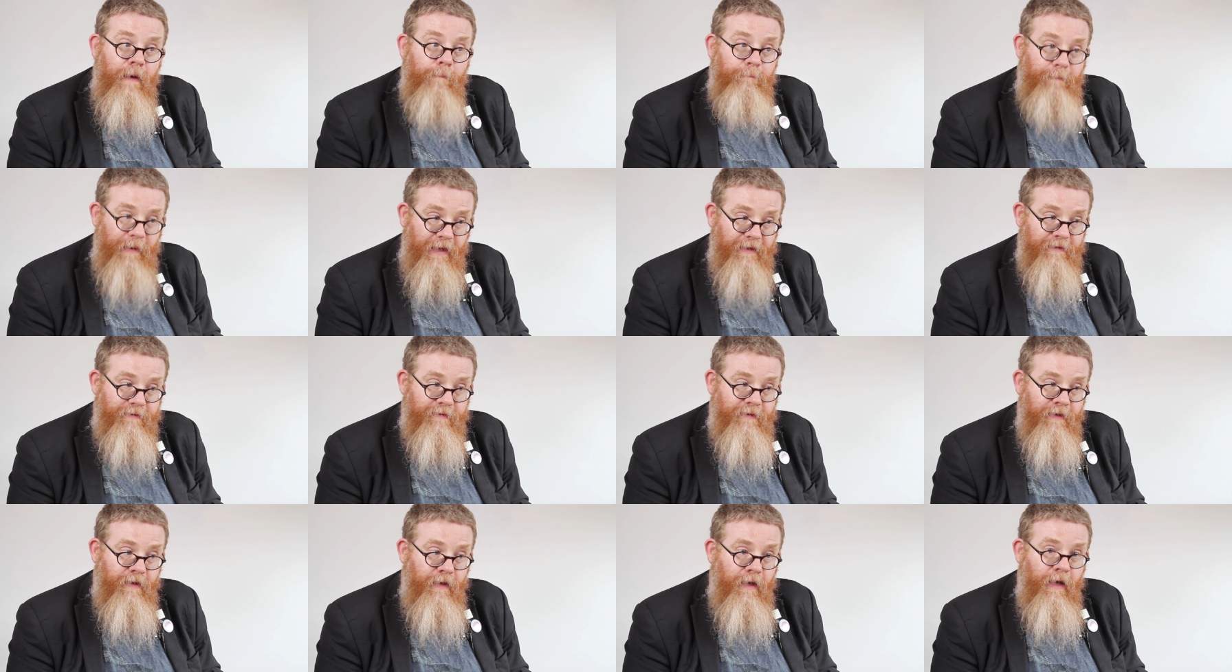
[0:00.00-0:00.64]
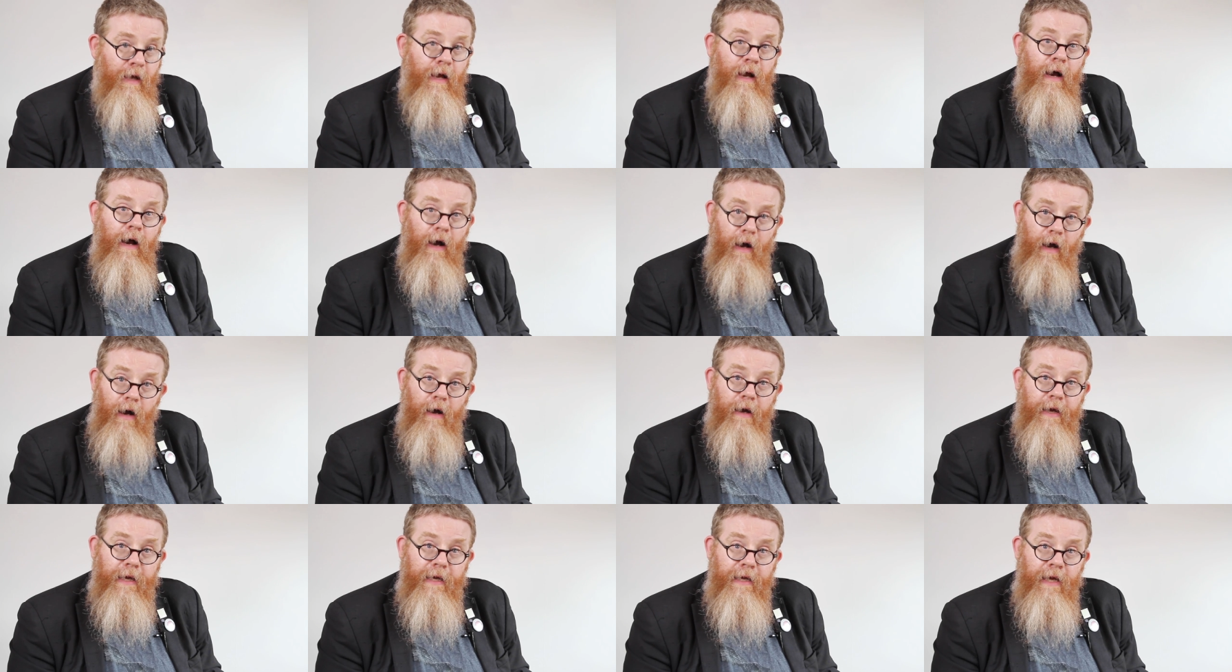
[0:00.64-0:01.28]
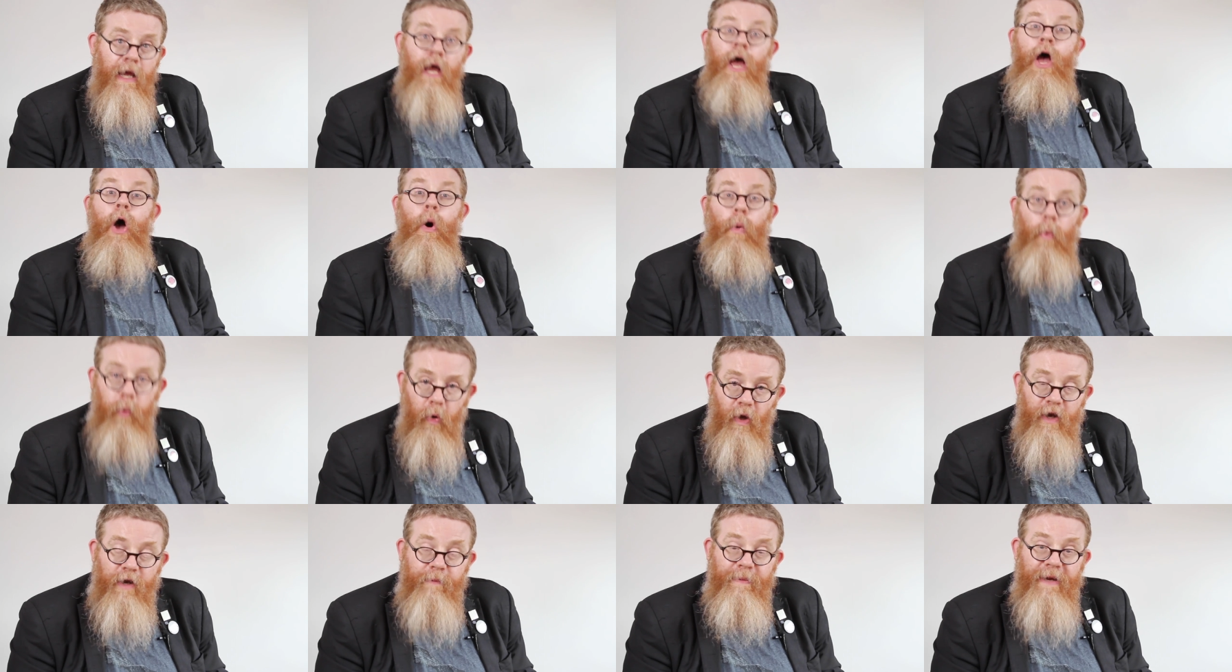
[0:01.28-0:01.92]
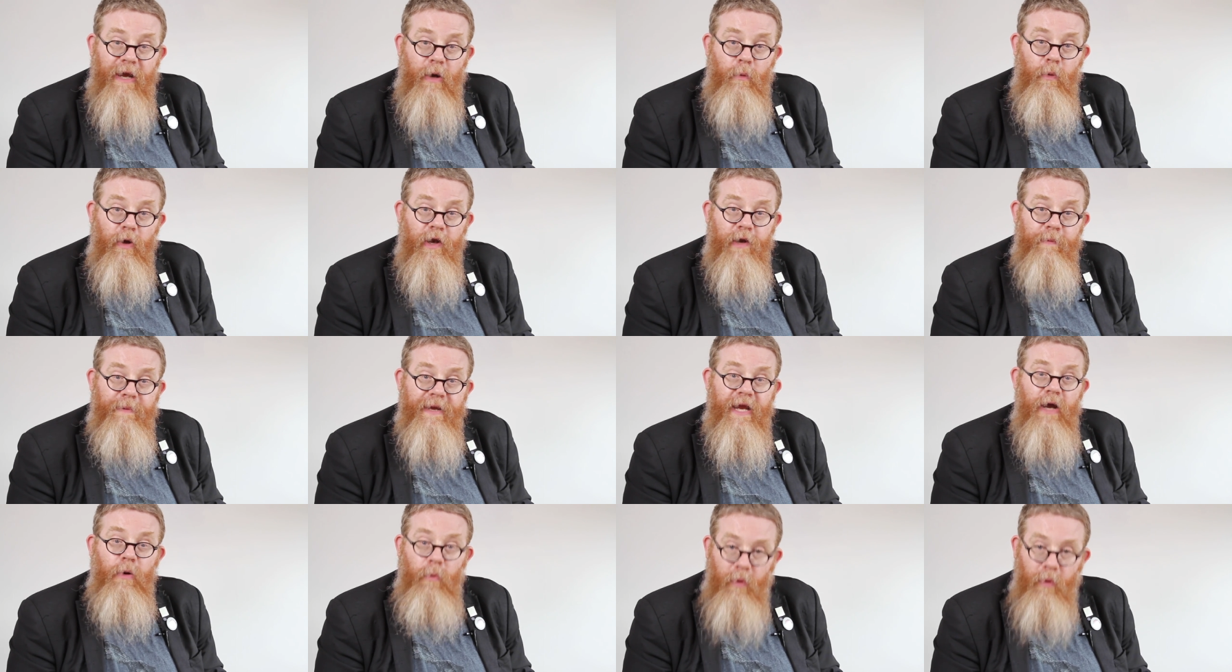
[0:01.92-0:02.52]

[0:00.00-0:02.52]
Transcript: But I wanna be a wallaby,